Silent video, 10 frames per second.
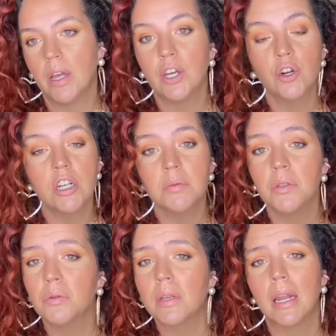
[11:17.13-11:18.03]
Christmas
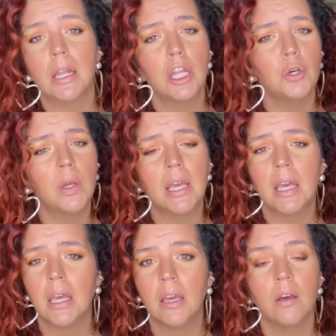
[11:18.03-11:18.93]
was kind of low
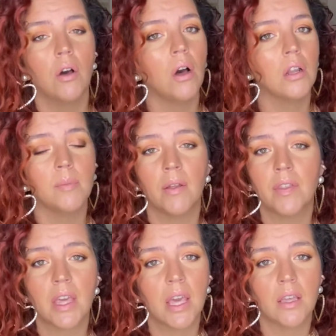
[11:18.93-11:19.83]
key, all about the
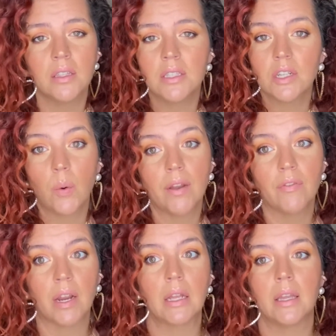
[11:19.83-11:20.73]
kids, quite
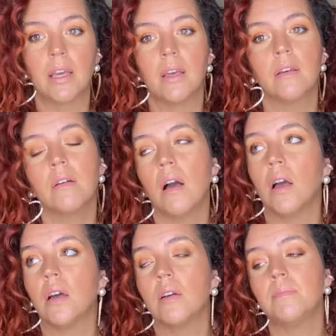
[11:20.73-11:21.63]
frankly.
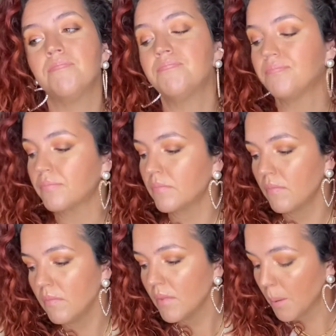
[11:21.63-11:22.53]
Um,
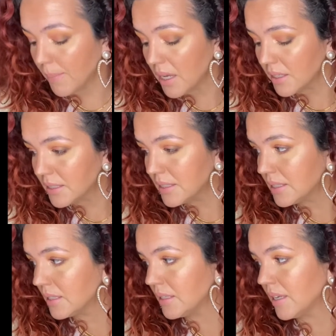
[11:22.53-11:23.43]
but
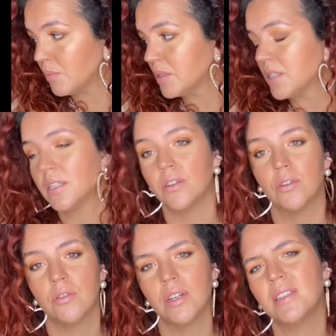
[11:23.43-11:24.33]
it was
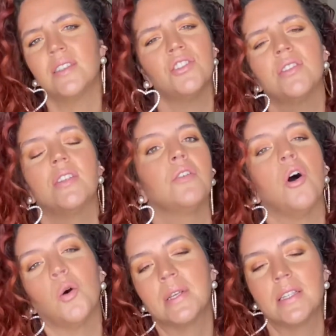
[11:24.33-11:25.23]
still, it's just still
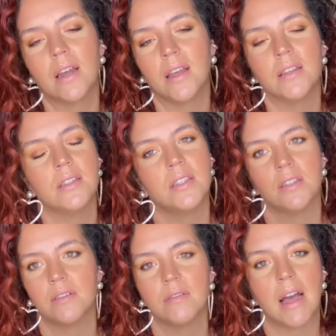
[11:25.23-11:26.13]
always nice to
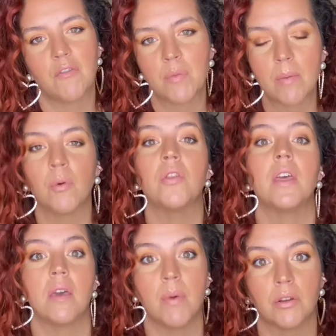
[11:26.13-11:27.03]
have people think
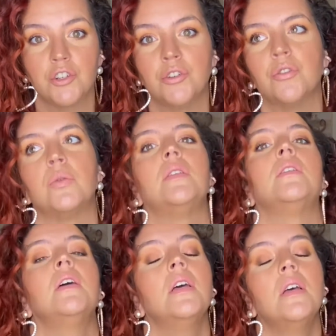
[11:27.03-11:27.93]
about you and
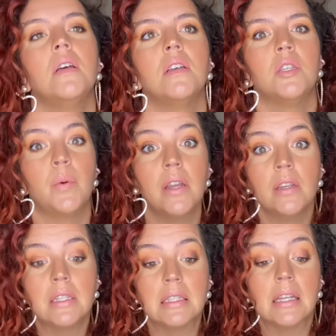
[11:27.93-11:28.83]

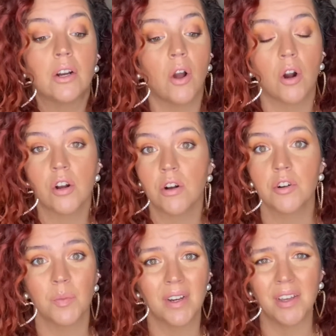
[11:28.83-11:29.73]
spend their hard earned
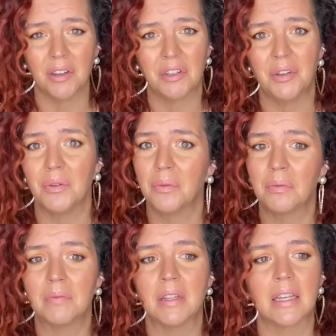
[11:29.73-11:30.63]
money on you.
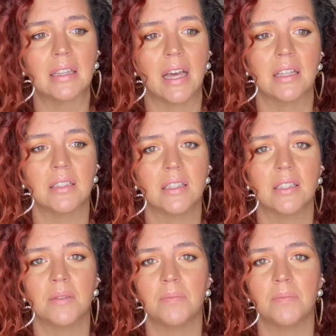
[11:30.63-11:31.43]
Like that's,